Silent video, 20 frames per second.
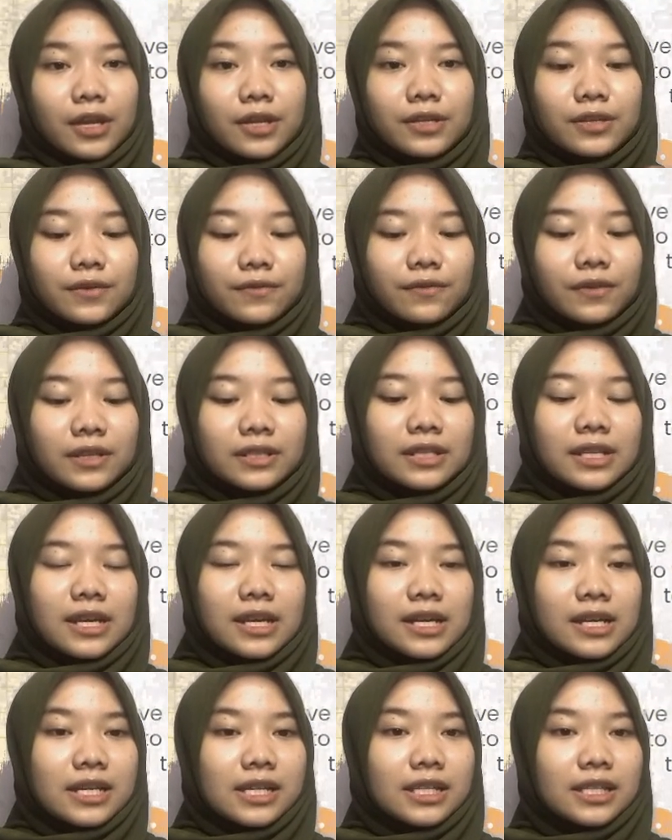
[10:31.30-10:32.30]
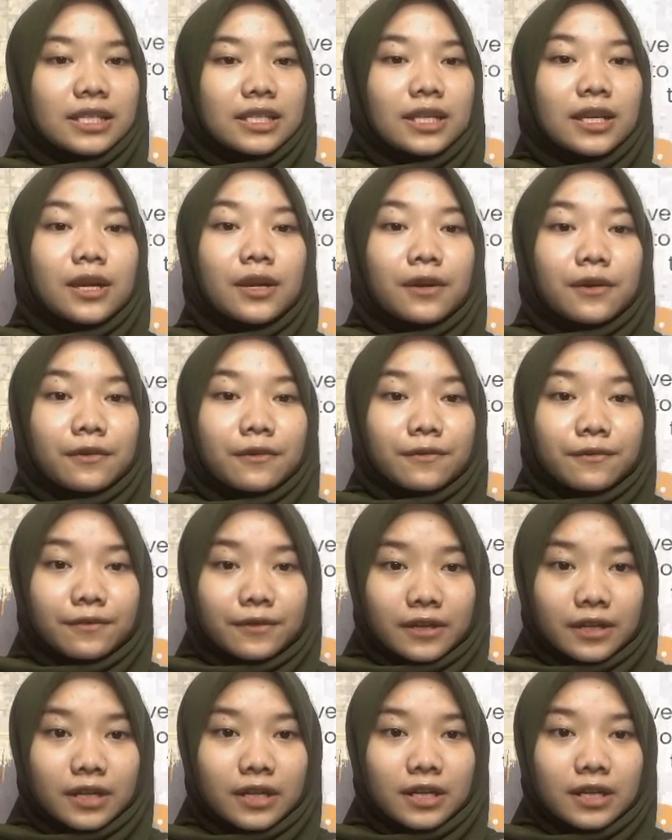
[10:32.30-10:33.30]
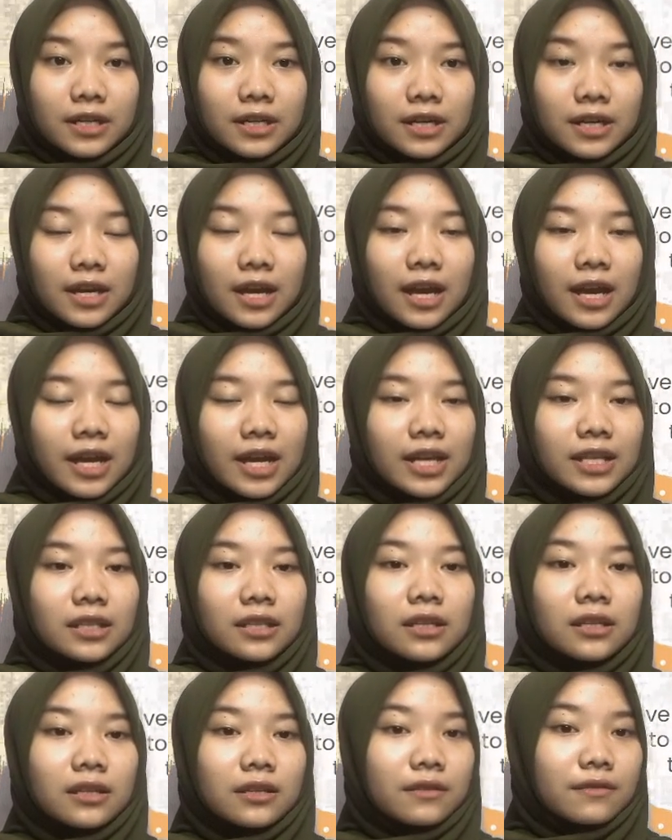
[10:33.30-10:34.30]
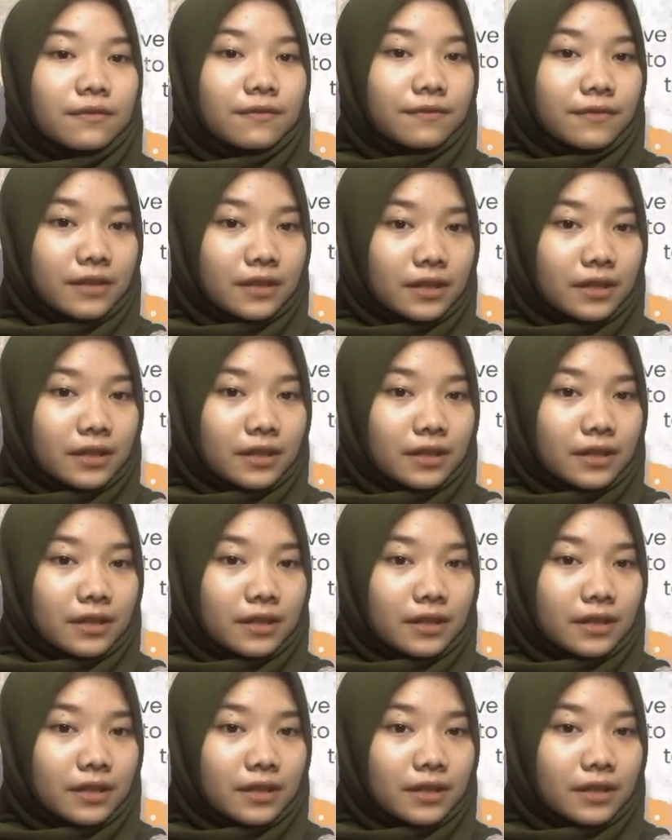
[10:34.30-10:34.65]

the first is f and v,